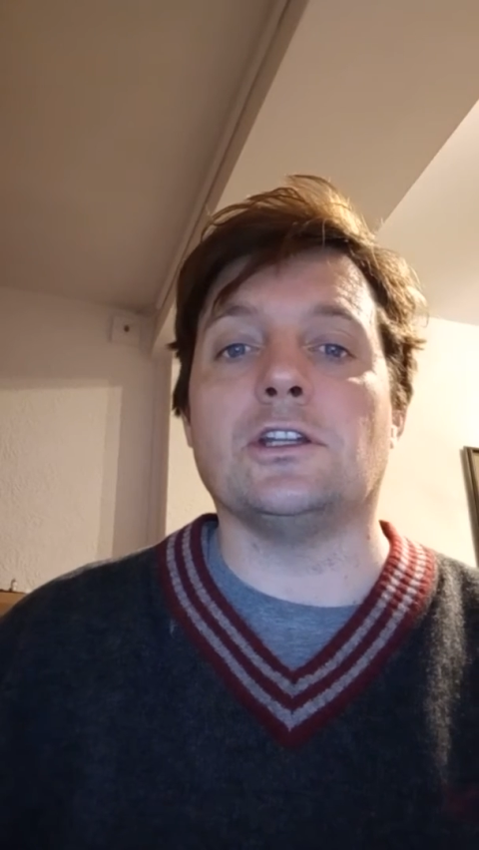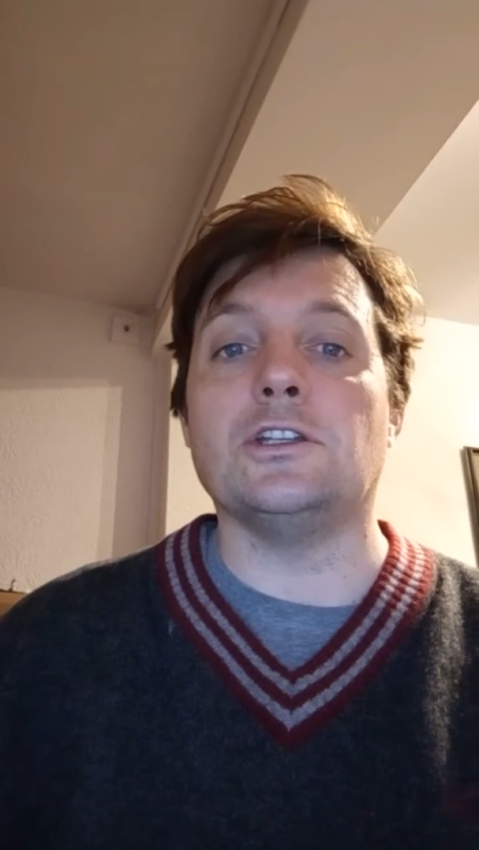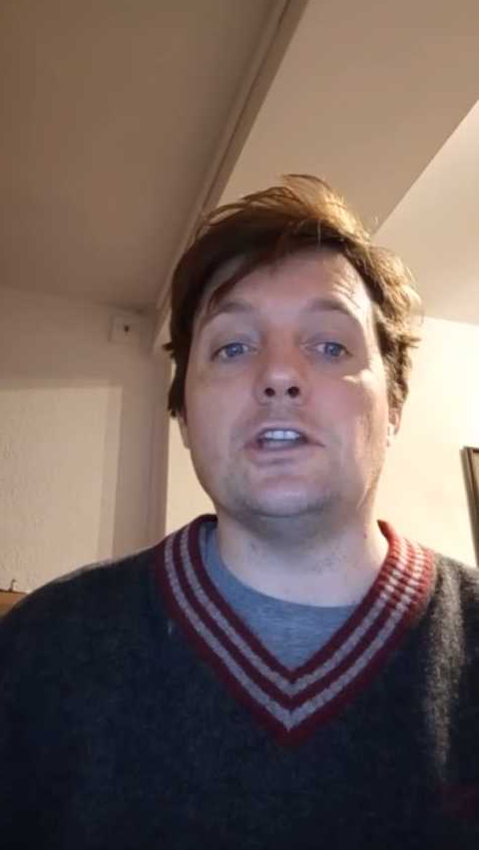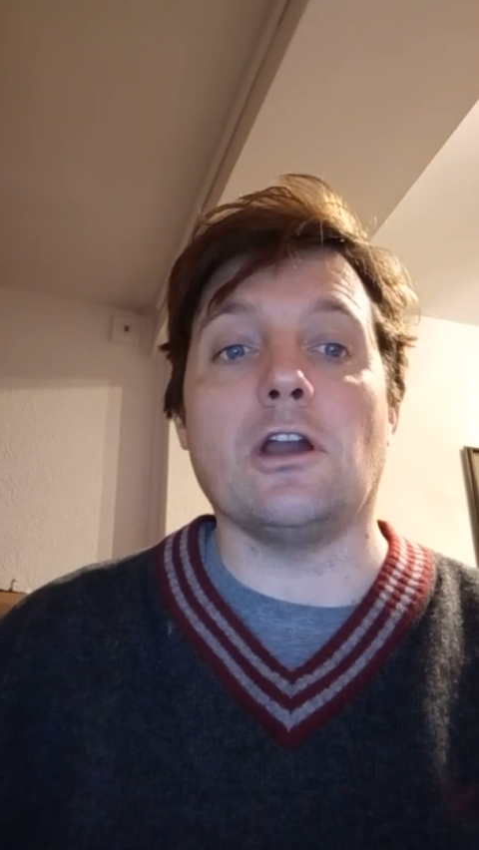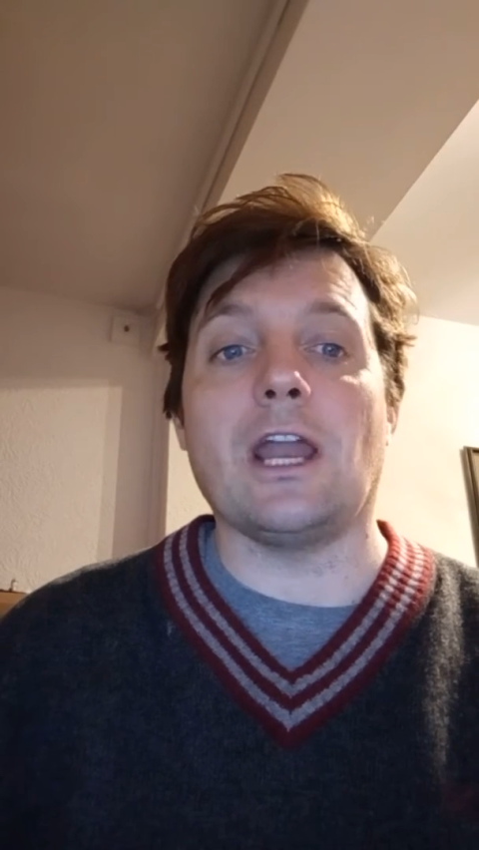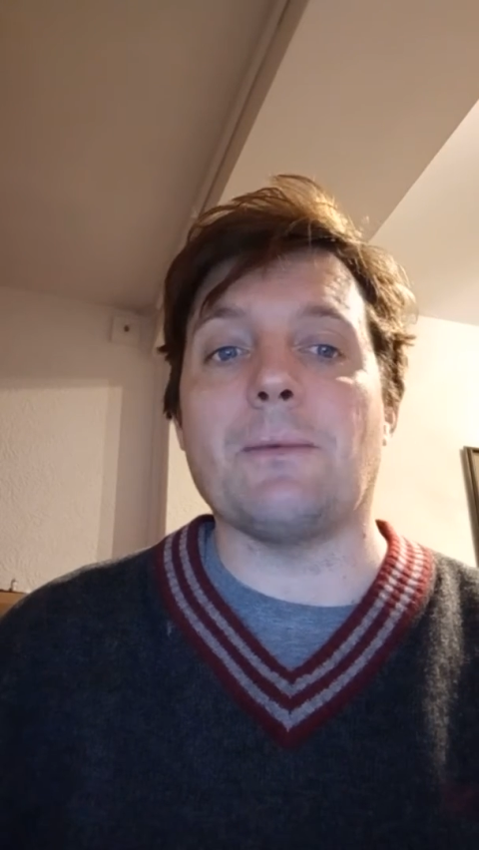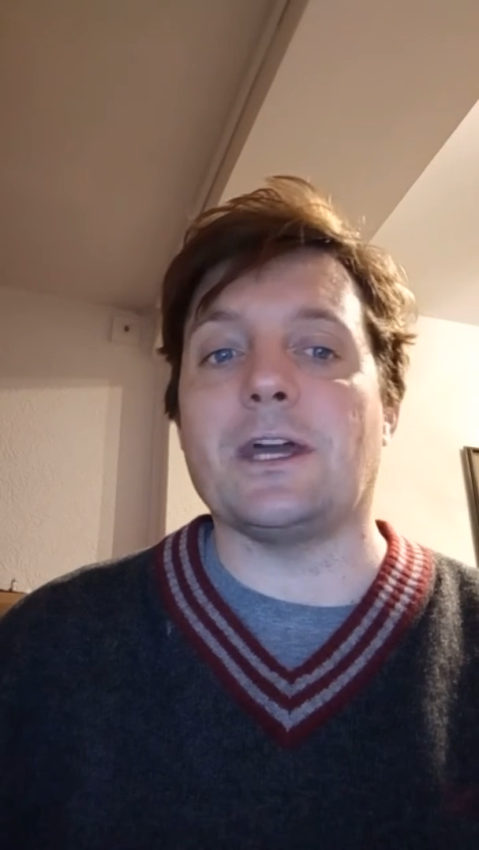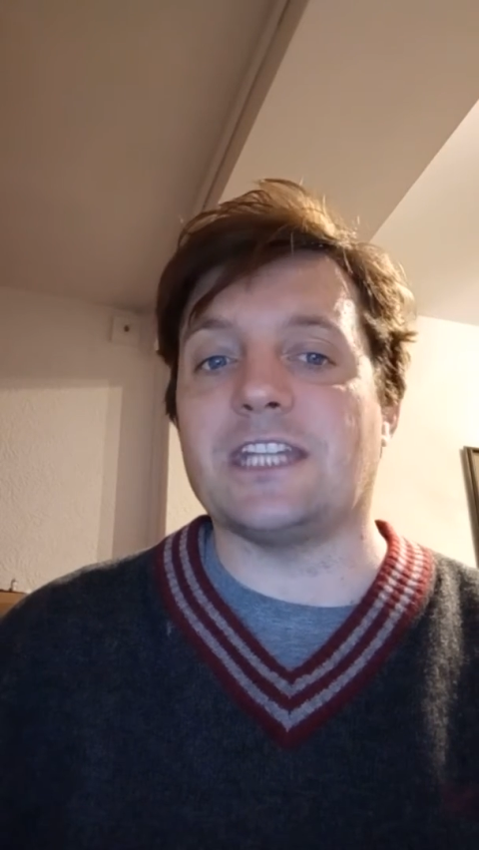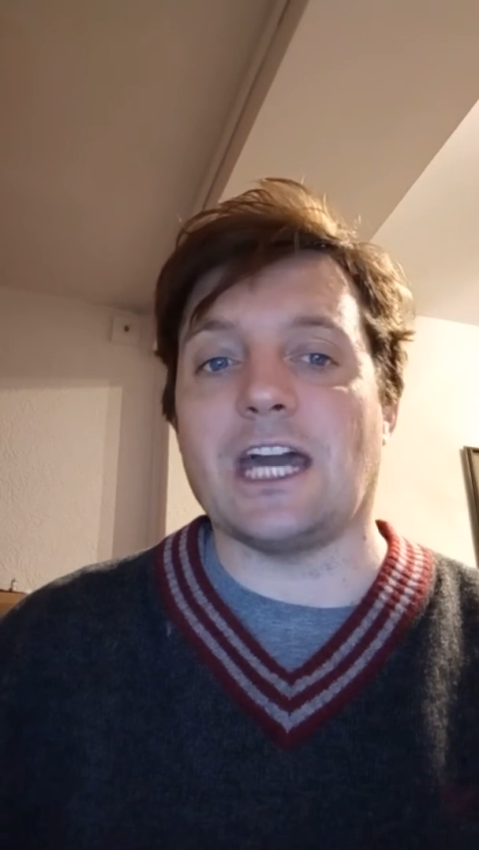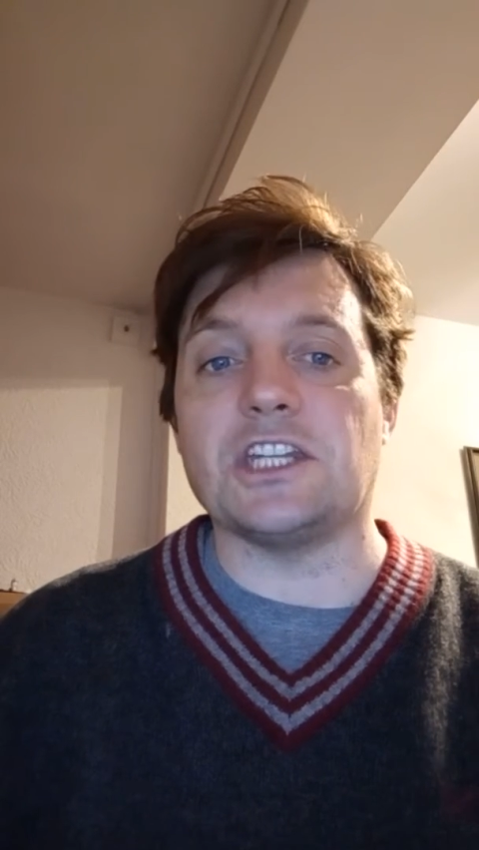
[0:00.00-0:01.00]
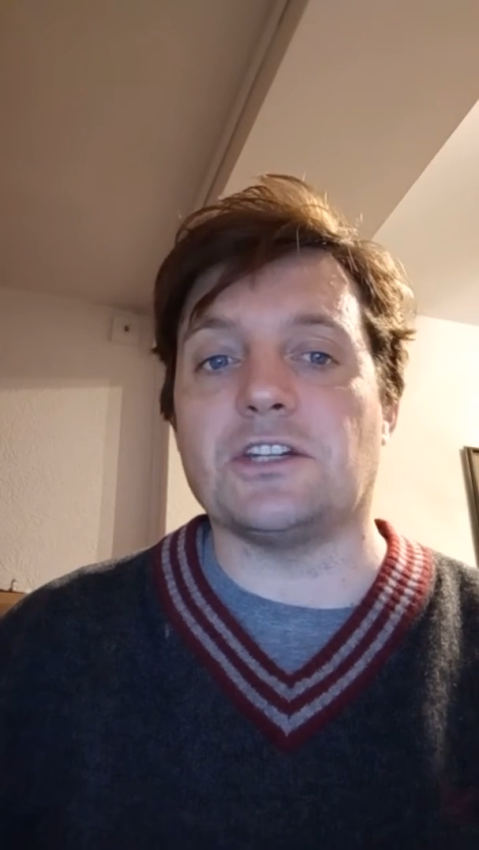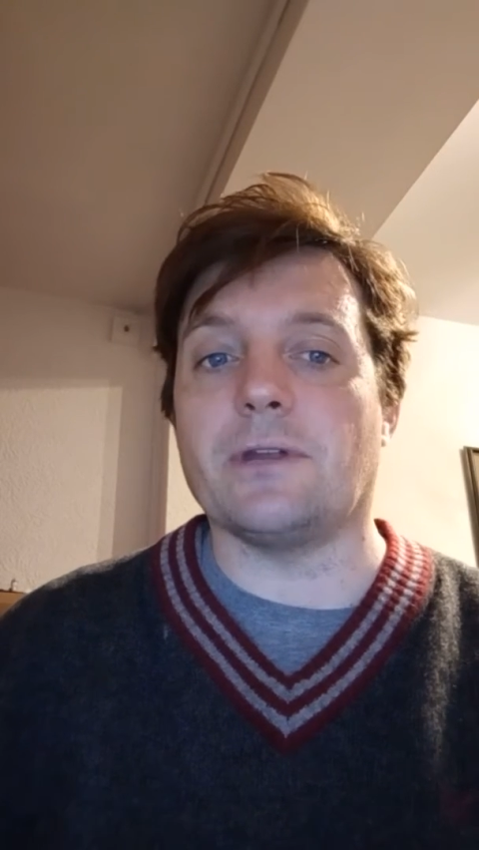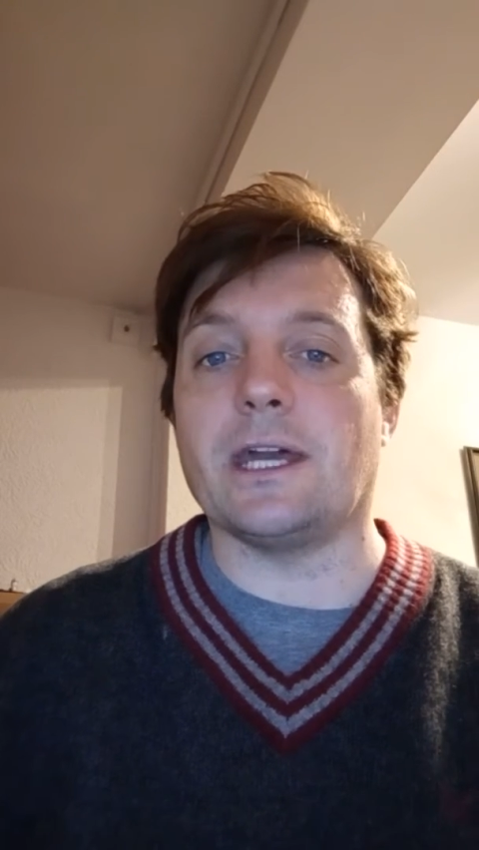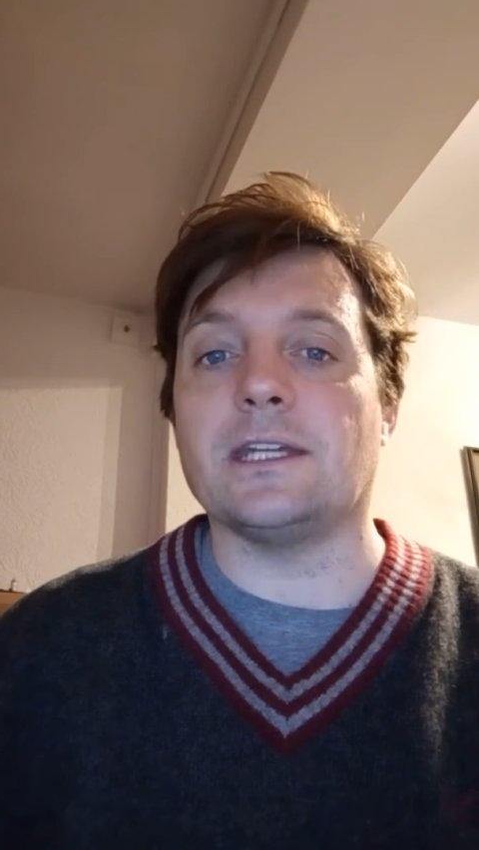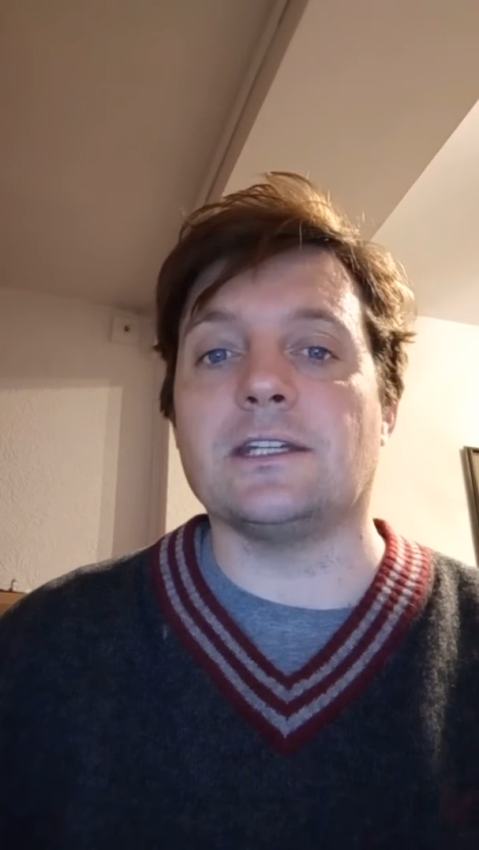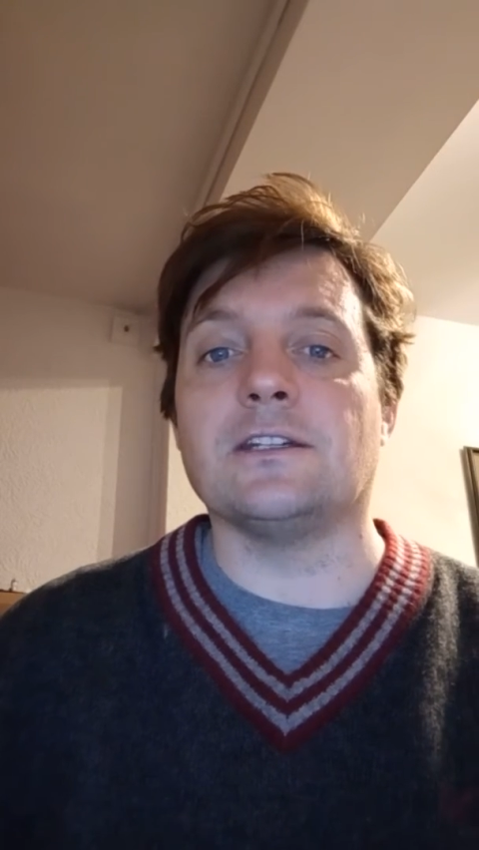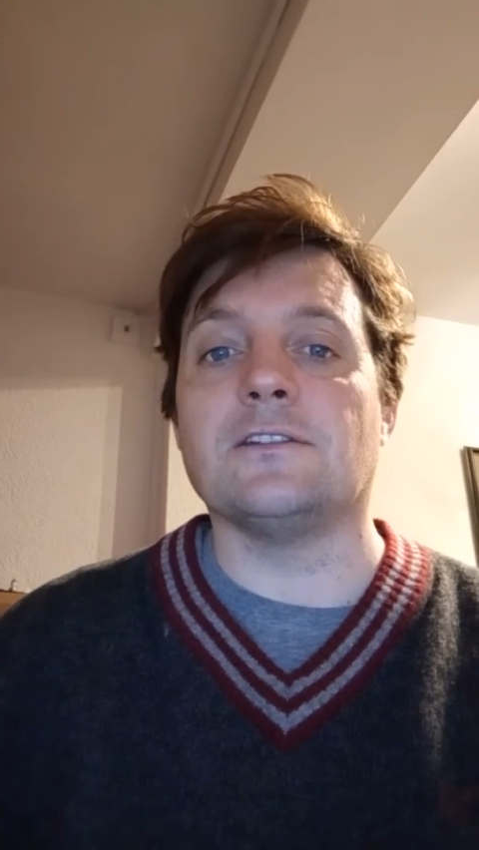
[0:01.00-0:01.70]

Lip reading: nolle me tangere,